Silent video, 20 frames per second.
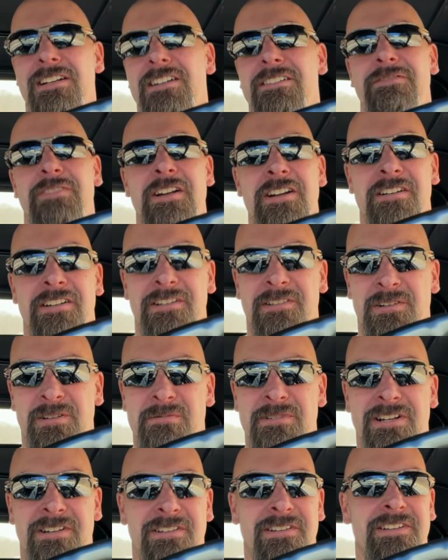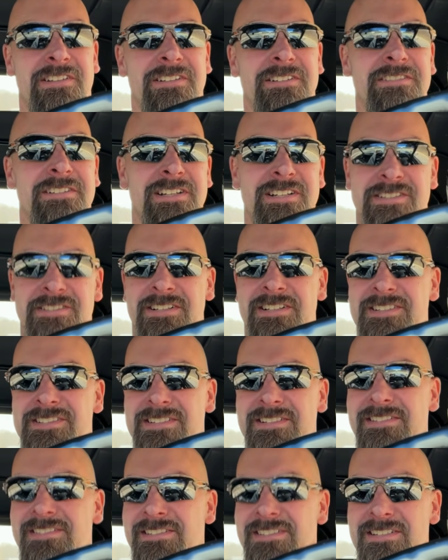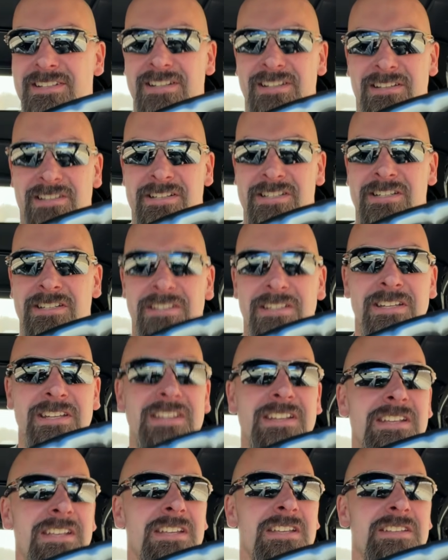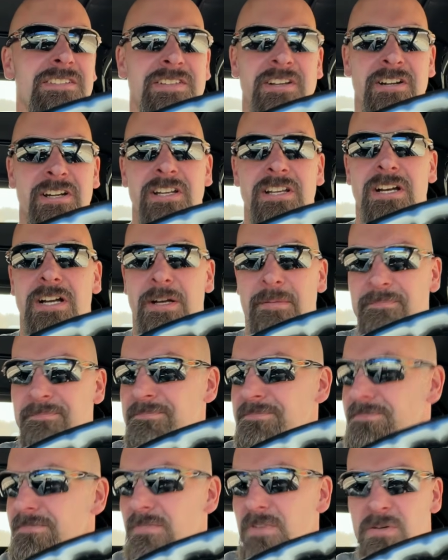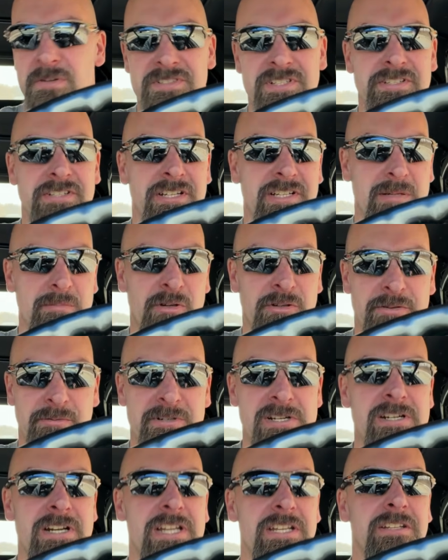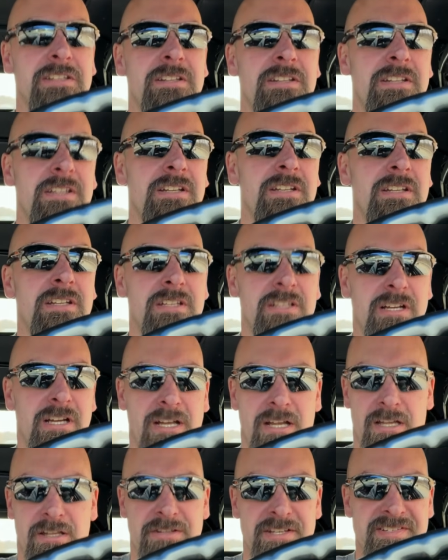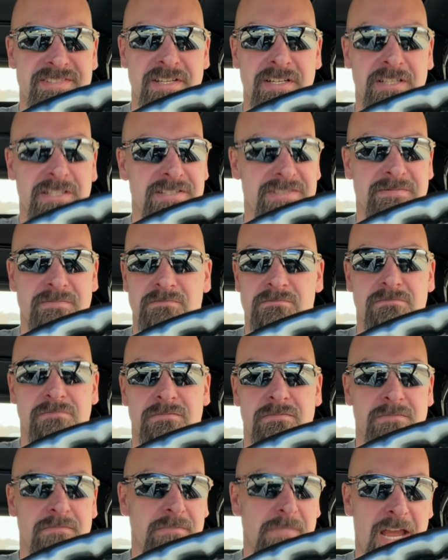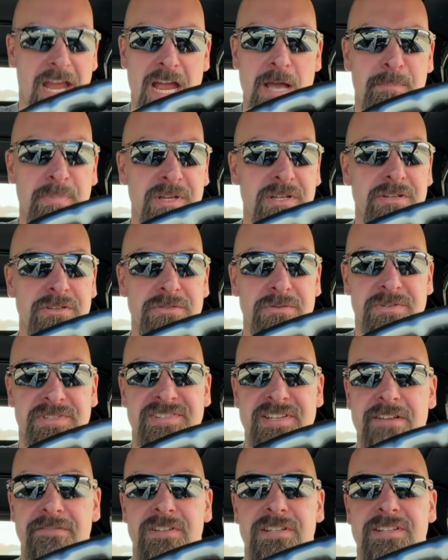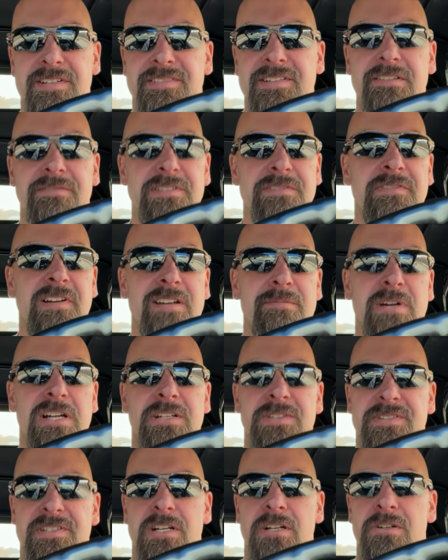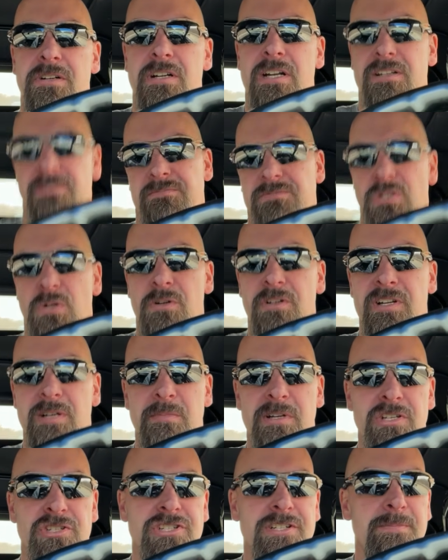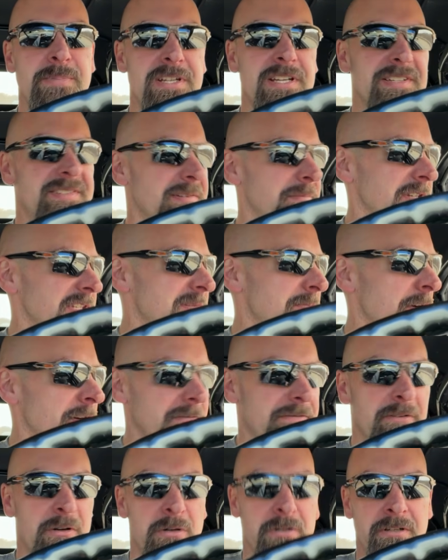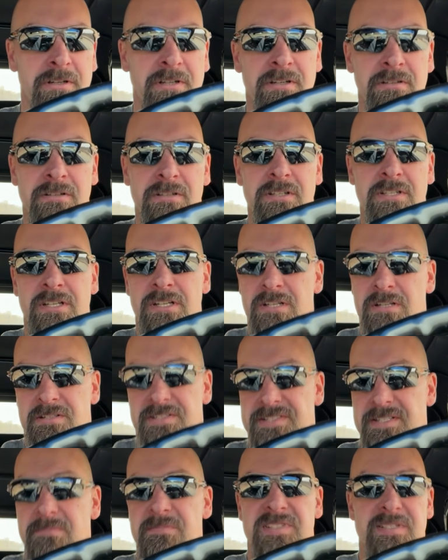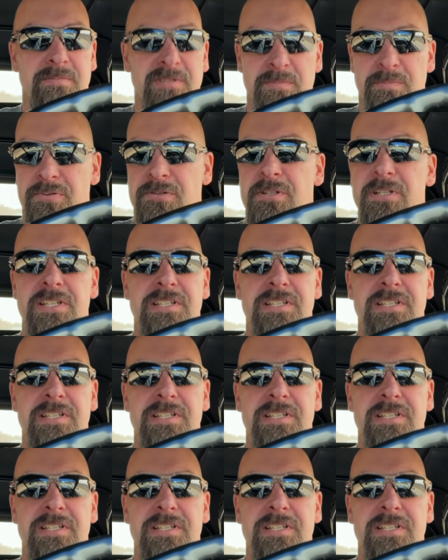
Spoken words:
firing a little bit out of the exhaust. I like it. Sorry, what was I talking about? The rear end. This thing is happy to do 70, 75 miles an hour. According to my GPS on my smartphone, seems to be pretty